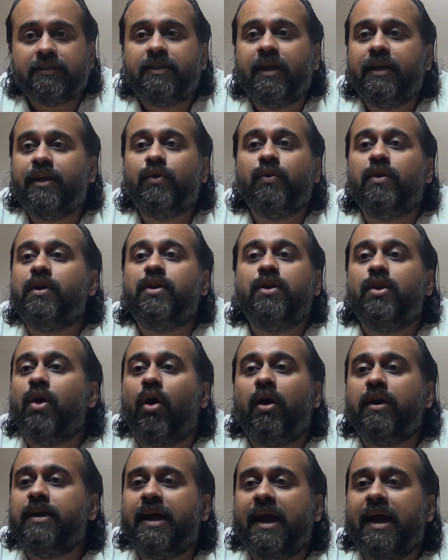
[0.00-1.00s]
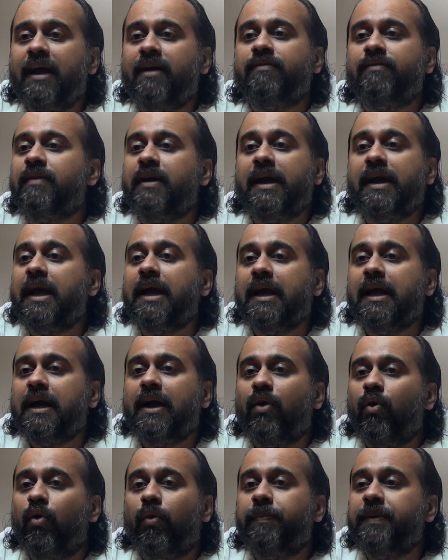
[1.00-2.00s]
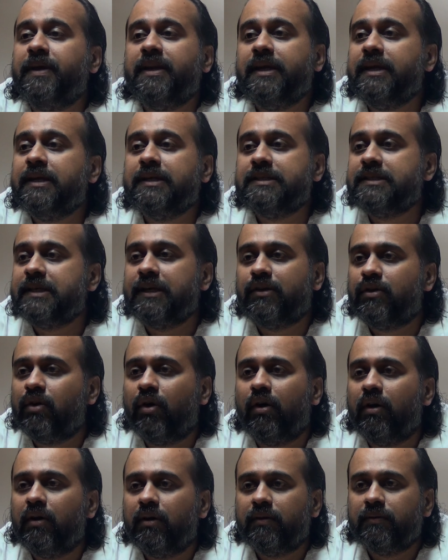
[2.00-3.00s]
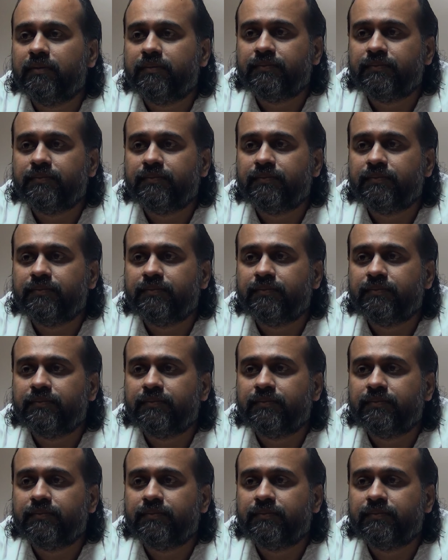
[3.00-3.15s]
then you will not have opinions at all.